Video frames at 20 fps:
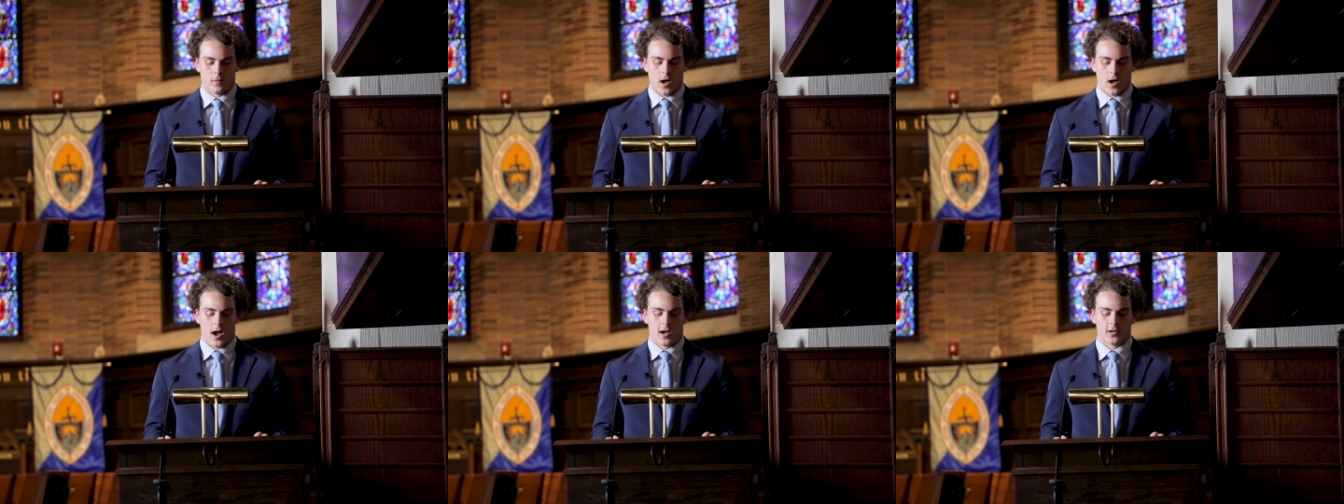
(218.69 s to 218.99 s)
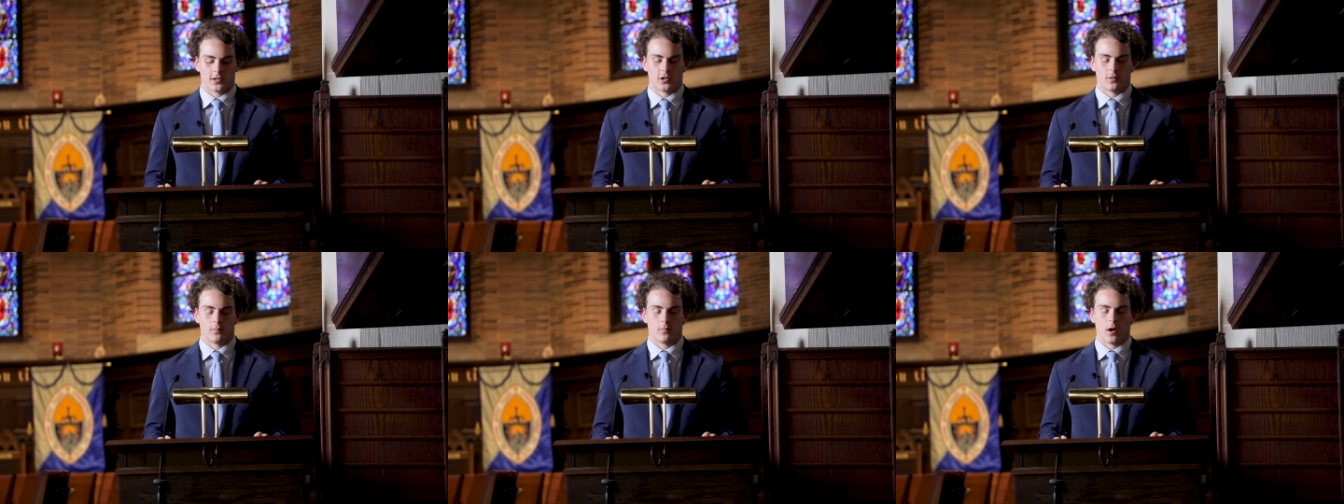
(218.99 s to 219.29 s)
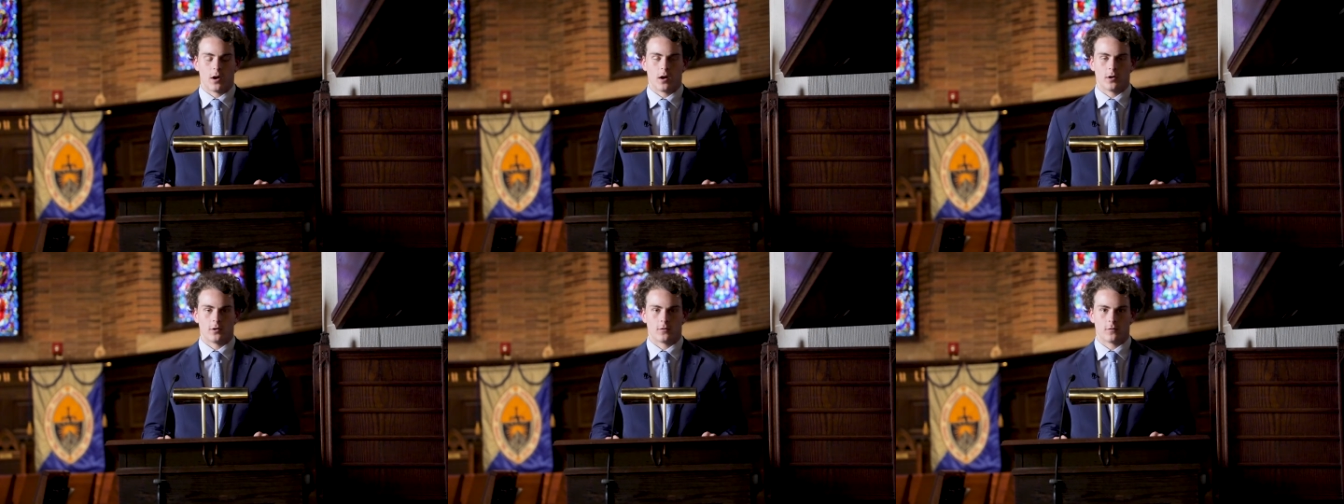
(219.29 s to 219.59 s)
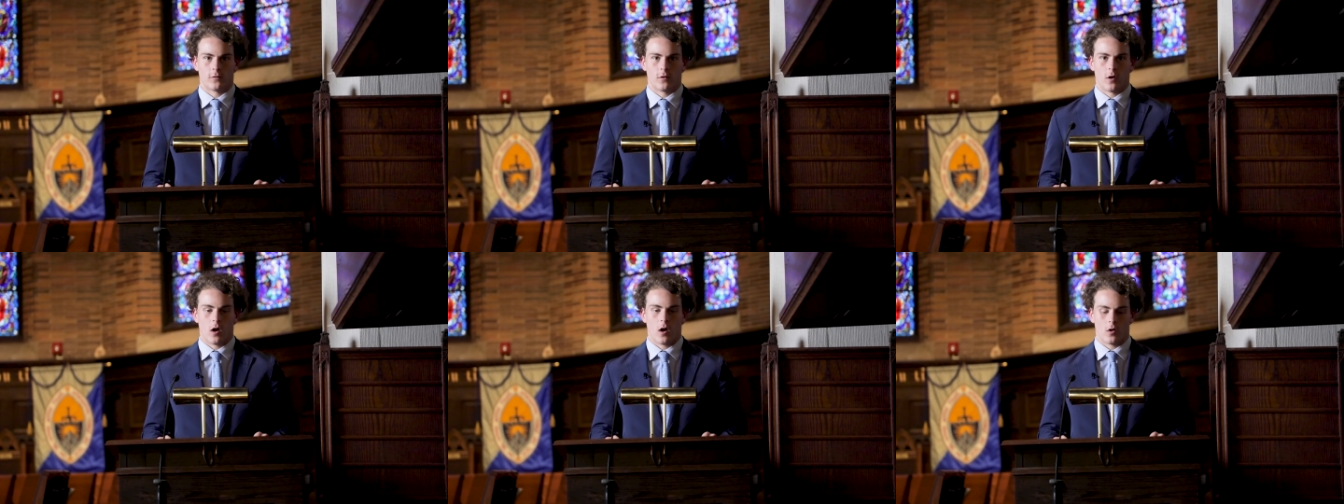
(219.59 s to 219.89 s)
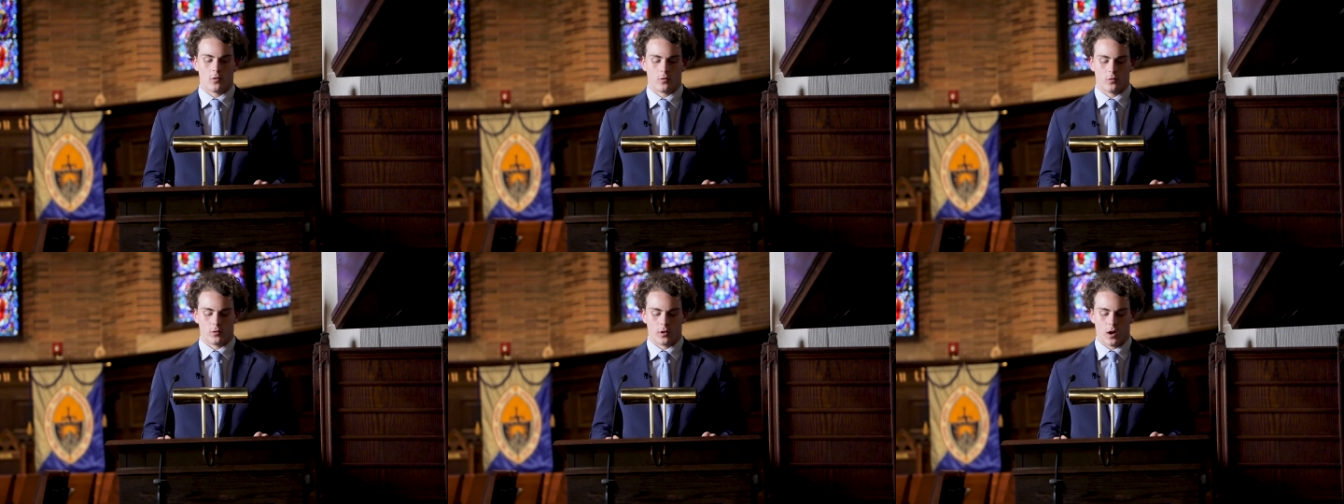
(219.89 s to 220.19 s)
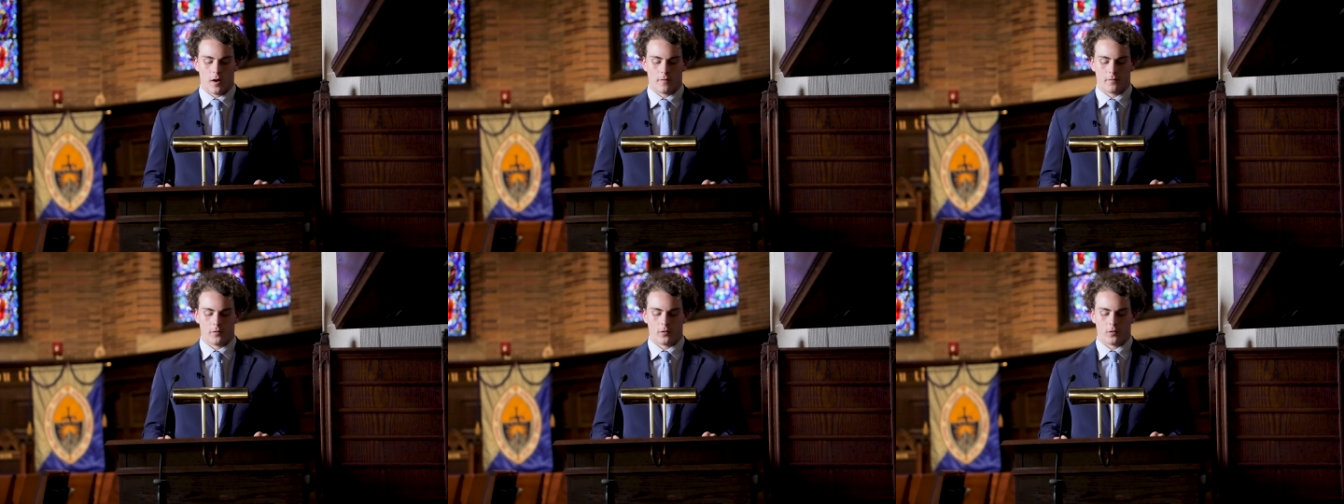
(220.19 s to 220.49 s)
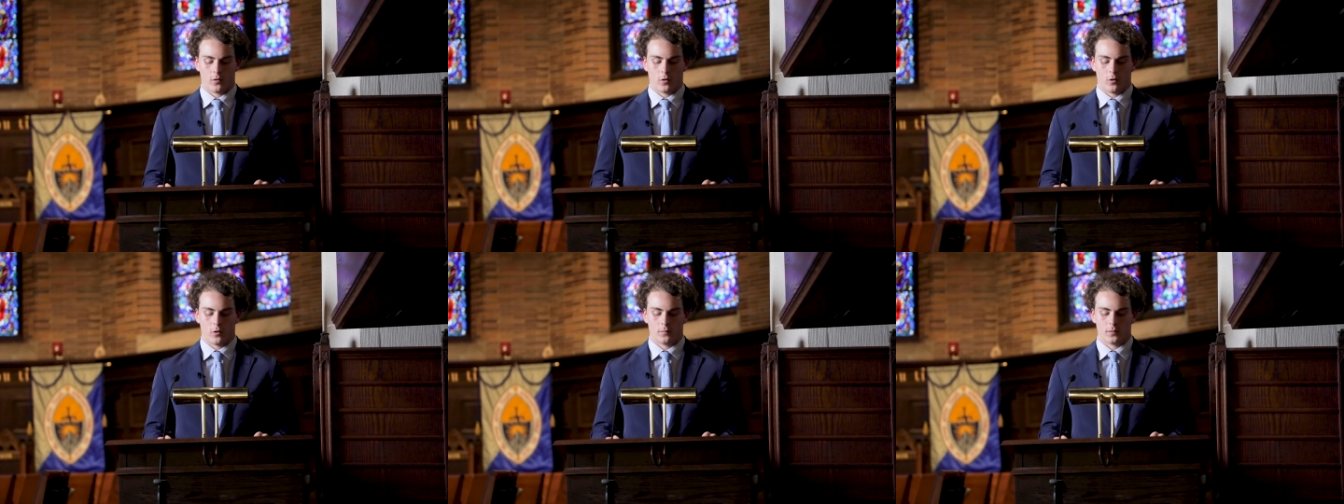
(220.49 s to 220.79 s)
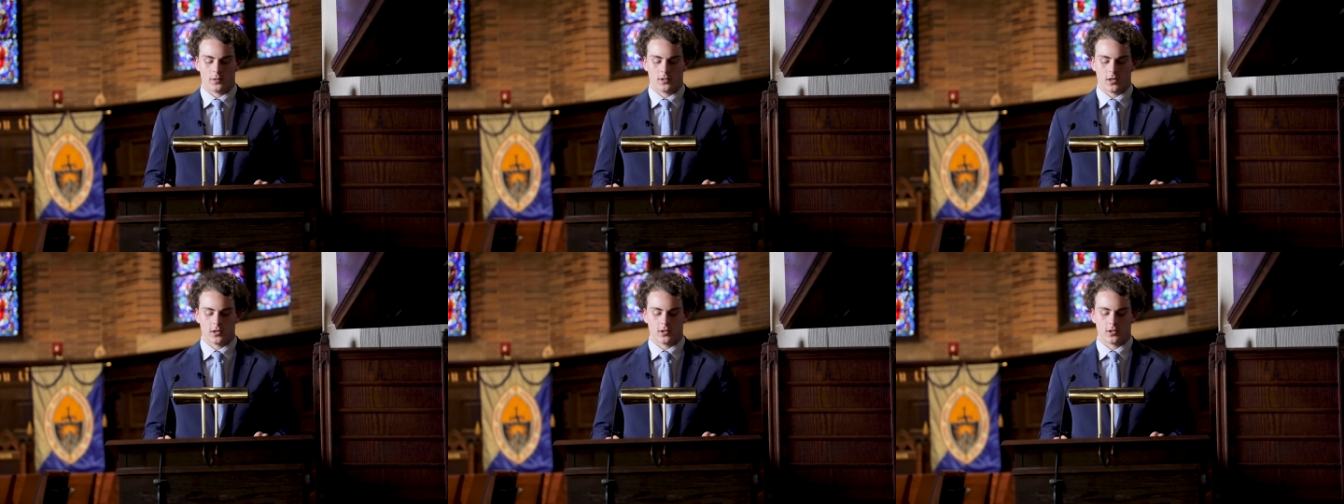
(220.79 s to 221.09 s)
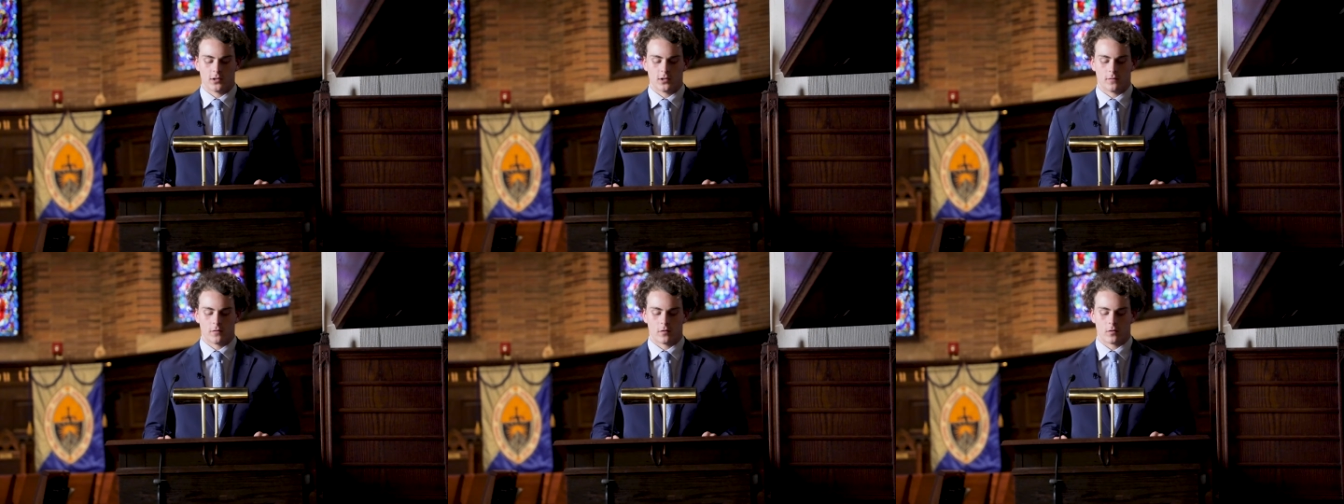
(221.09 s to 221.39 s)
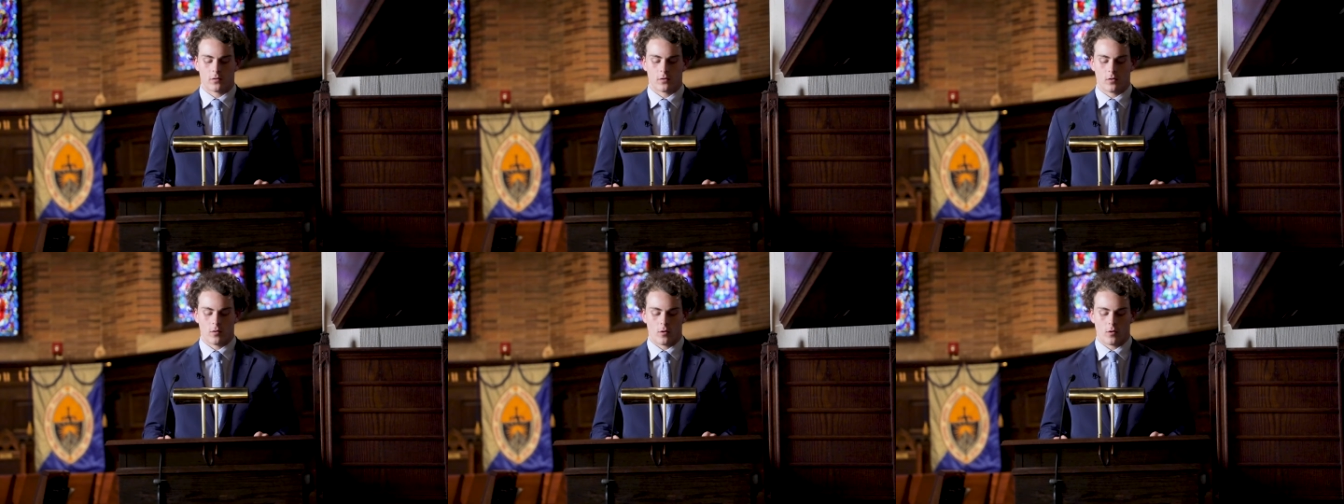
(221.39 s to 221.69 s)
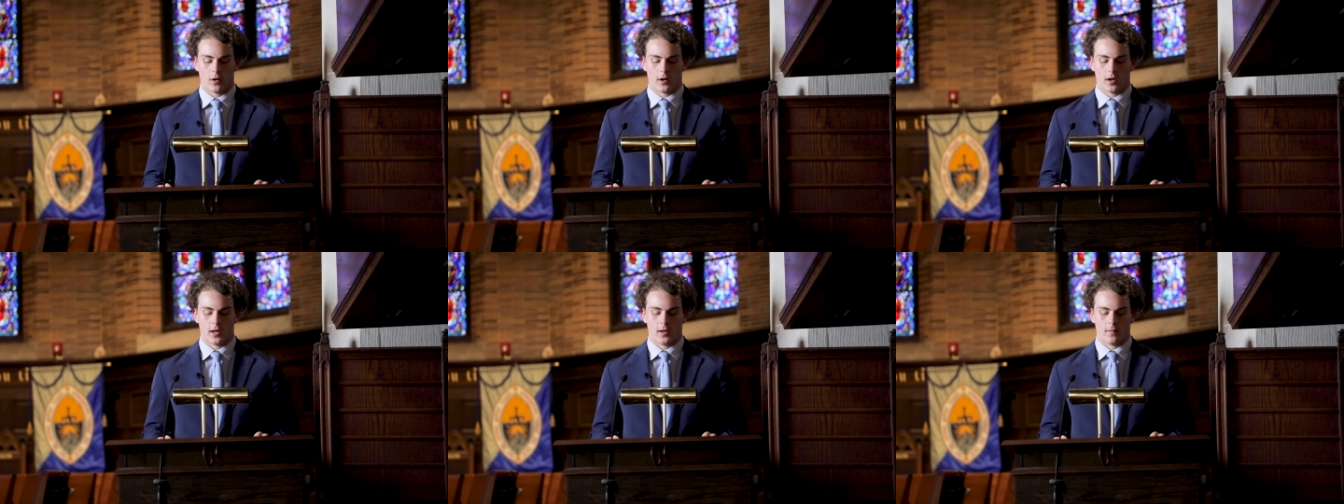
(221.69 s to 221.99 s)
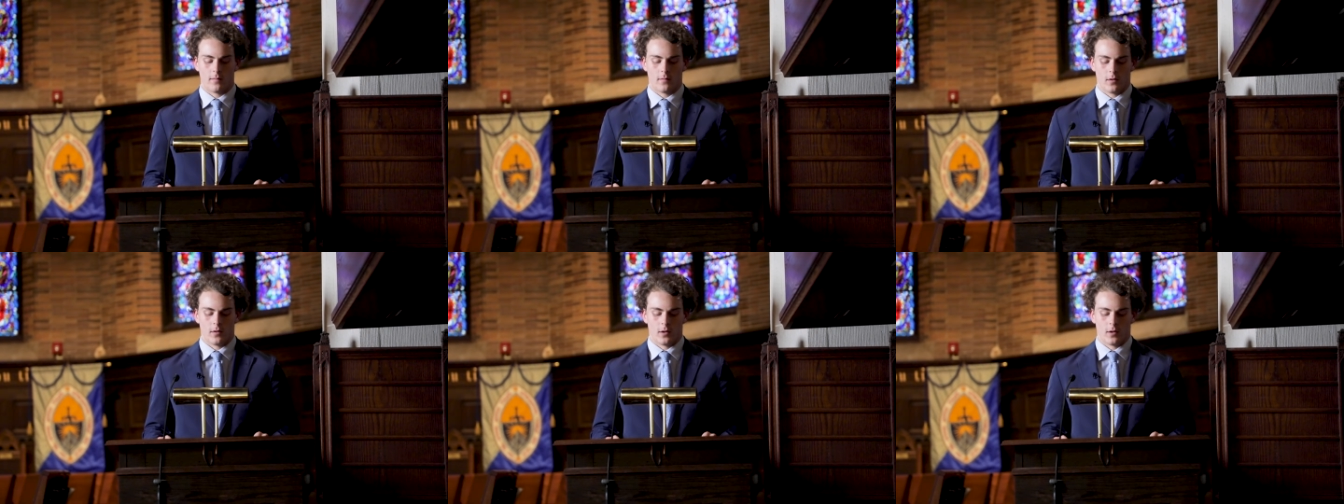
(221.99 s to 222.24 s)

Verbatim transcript: I ask your prayers for all who govern hold positions of authority,